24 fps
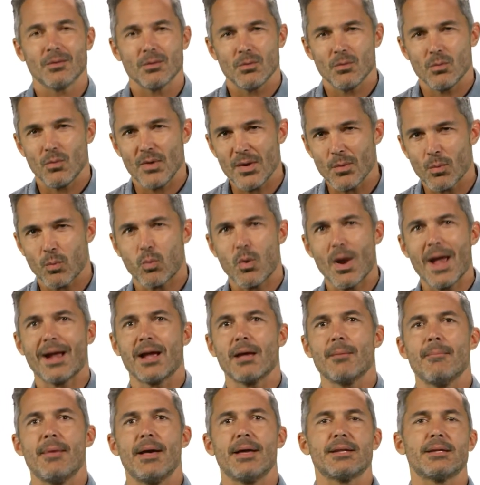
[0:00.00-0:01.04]
we
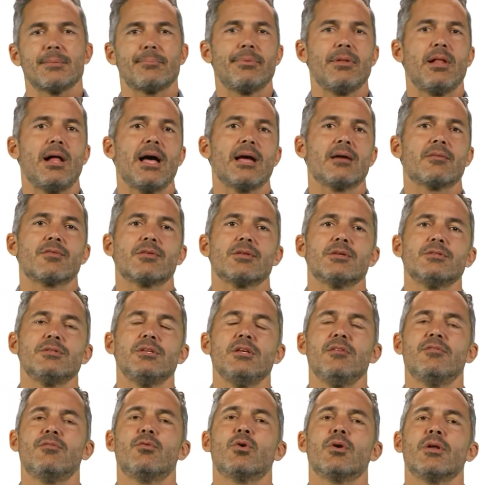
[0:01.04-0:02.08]
recommend applying for the
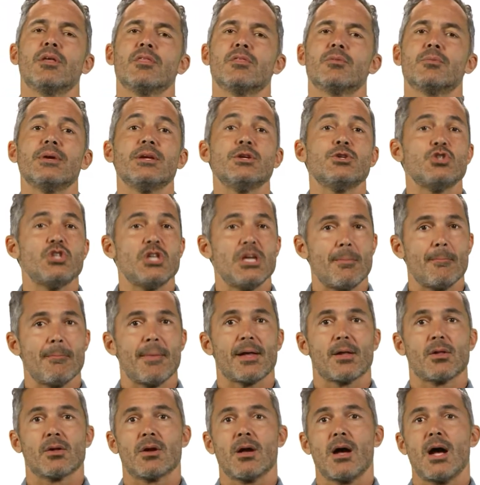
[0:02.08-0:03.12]
C43 sheet
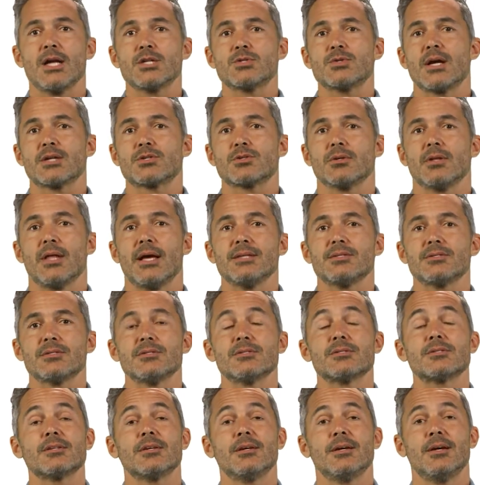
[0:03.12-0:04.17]
metal contractor
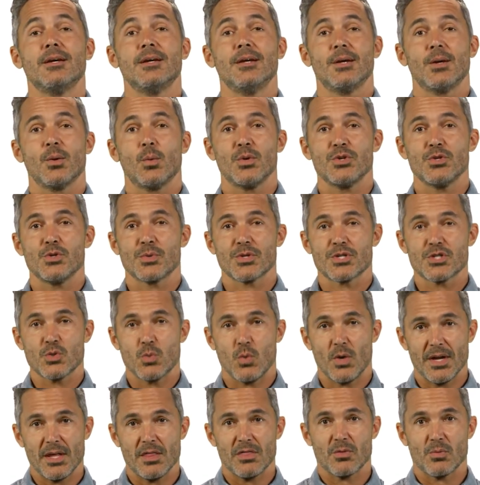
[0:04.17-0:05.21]
license when you are
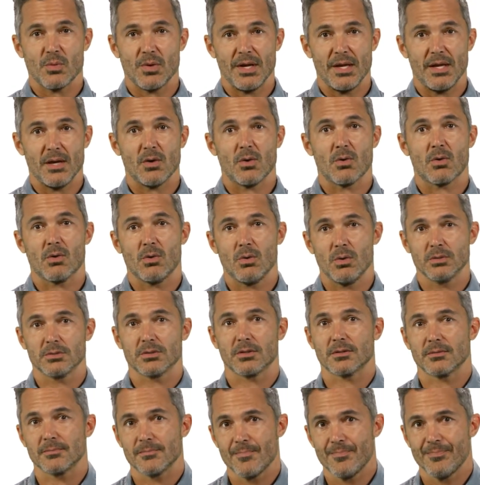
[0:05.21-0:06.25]
23 or
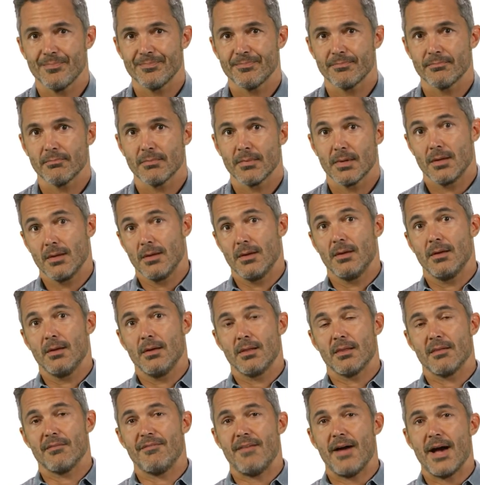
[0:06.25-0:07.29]
older.
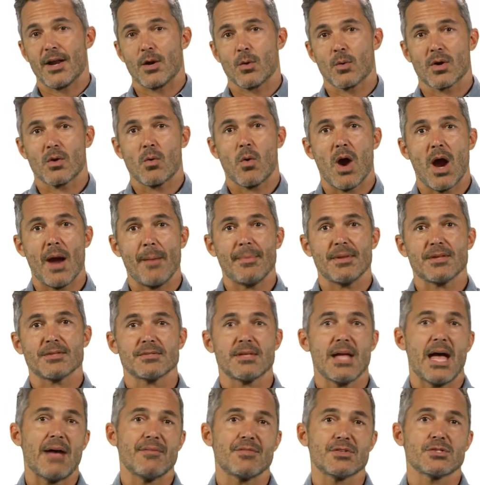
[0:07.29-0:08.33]
The final requirement is
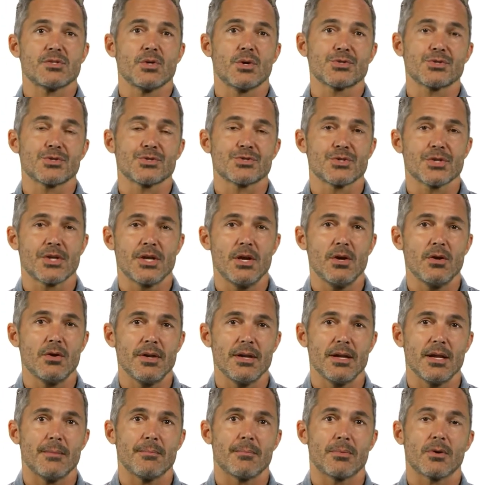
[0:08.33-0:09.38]
to have a Social Security
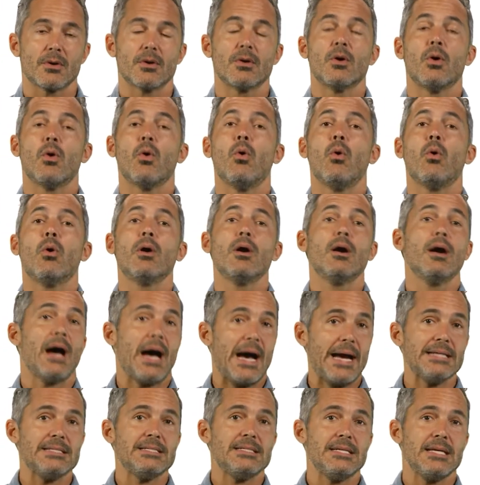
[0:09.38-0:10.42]
number, or
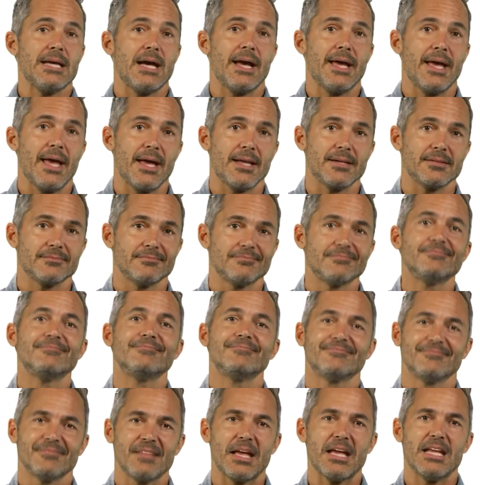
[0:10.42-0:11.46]
ITIN,
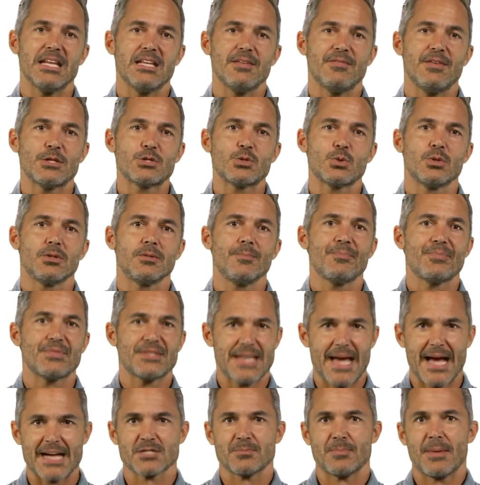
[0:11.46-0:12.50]
Individual
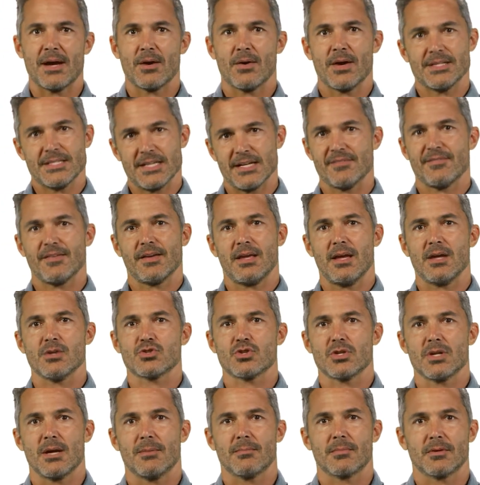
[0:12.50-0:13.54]
Taxpayer
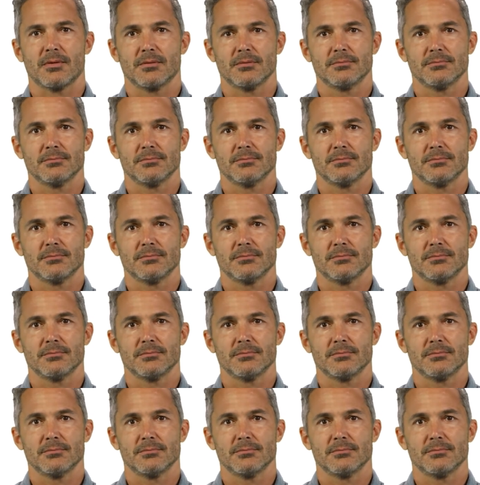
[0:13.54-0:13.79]
Identification Number.